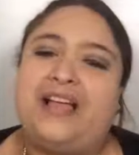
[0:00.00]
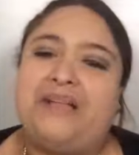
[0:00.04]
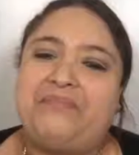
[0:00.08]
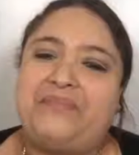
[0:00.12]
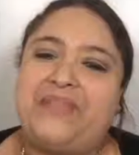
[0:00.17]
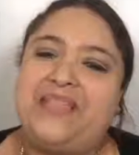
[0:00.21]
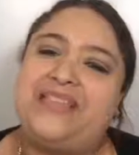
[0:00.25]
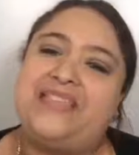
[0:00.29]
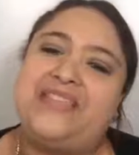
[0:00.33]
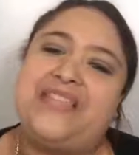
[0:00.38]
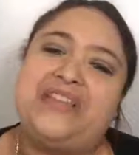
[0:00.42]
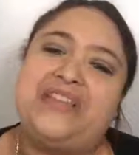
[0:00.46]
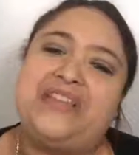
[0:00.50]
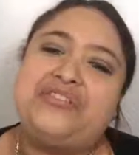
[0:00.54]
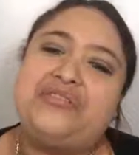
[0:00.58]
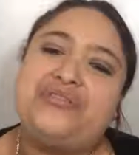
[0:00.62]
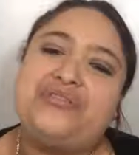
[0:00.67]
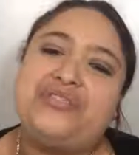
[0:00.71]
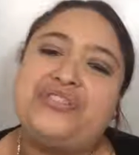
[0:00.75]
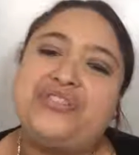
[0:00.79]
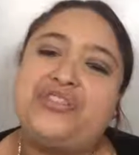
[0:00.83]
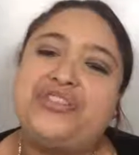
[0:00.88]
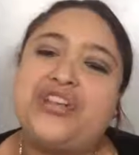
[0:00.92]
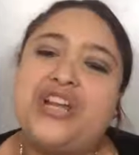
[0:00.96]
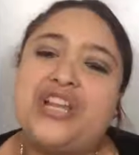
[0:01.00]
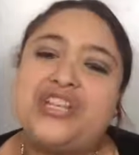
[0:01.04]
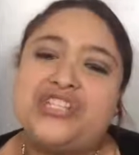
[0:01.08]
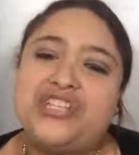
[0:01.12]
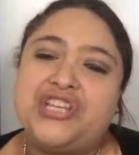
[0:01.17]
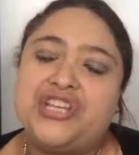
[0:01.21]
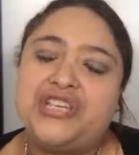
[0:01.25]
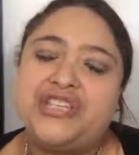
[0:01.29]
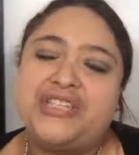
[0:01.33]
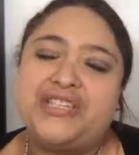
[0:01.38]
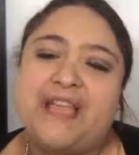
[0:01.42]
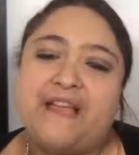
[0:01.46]
Essential
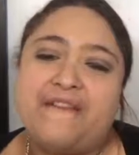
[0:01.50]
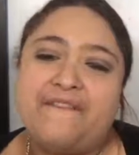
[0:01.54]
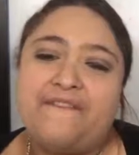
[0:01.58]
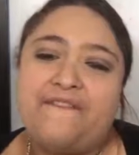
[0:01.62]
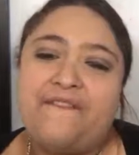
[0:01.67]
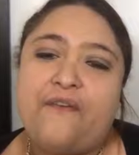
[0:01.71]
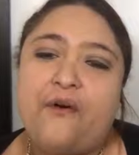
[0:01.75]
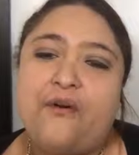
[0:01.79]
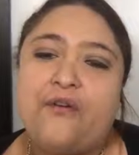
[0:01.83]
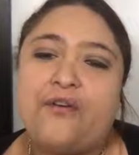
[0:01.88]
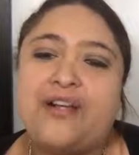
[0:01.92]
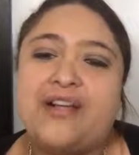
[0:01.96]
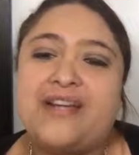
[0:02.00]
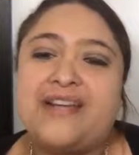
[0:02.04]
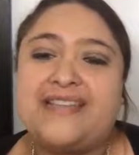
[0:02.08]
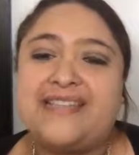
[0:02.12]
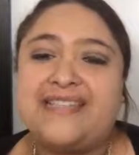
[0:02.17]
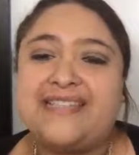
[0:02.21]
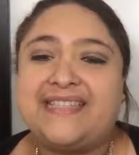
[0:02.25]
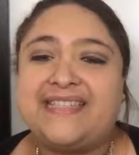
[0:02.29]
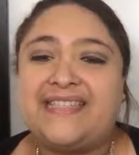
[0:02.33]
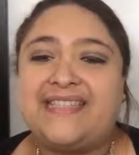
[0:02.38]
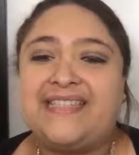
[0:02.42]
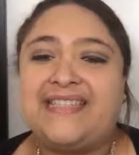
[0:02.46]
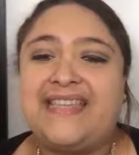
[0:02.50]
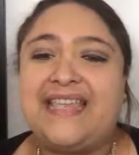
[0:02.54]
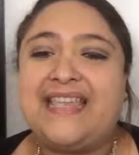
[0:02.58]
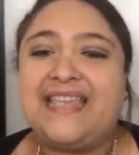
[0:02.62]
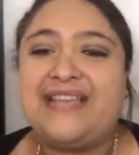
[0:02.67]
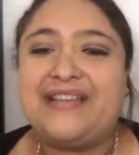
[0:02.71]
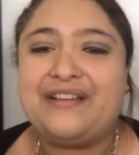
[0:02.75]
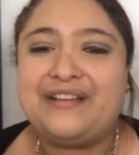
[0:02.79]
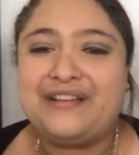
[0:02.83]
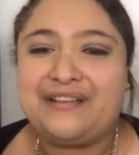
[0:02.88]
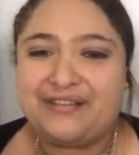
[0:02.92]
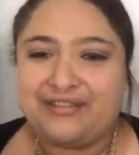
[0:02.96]
stretches for
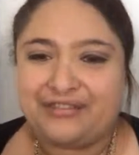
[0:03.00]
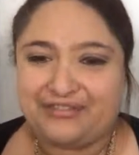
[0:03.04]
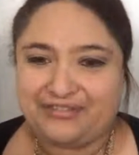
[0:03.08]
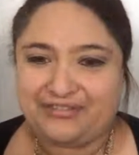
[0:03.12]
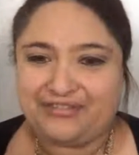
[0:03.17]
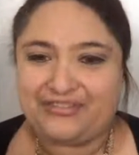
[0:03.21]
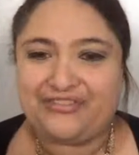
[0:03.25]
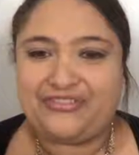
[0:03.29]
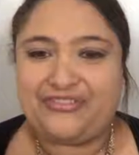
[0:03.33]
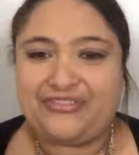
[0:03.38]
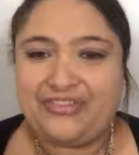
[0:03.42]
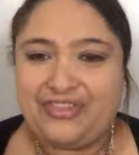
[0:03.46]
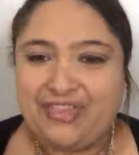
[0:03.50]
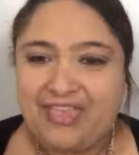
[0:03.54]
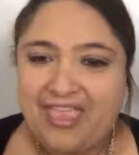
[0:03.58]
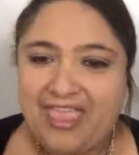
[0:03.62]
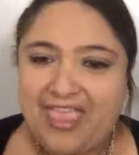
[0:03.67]
singers.